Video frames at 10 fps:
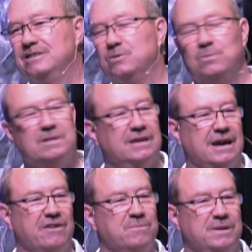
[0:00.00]
with the
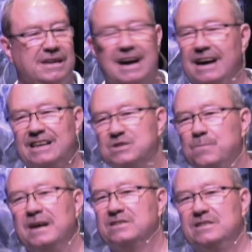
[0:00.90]
government. Yeah, it's
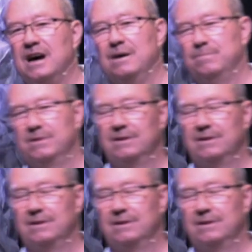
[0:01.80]
messed up.